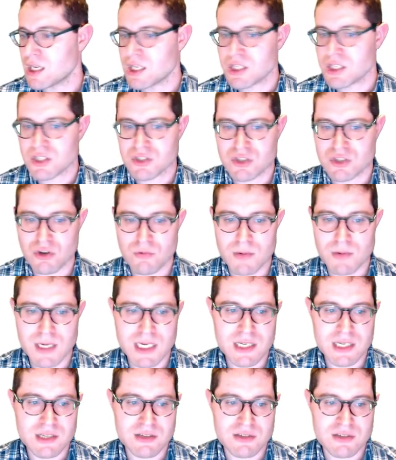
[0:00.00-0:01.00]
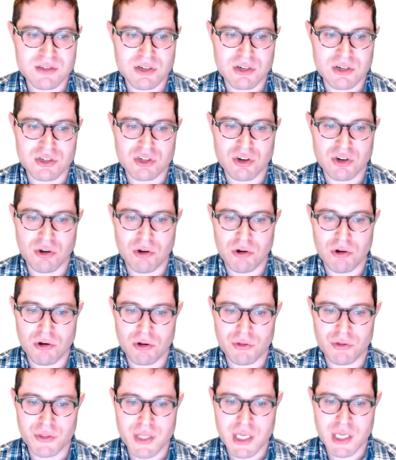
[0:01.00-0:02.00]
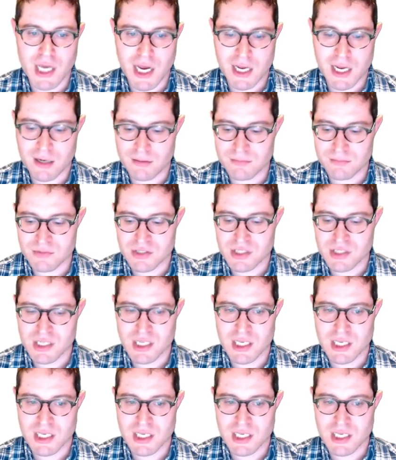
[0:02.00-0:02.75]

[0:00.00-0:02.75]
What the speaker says: So we need to search all the items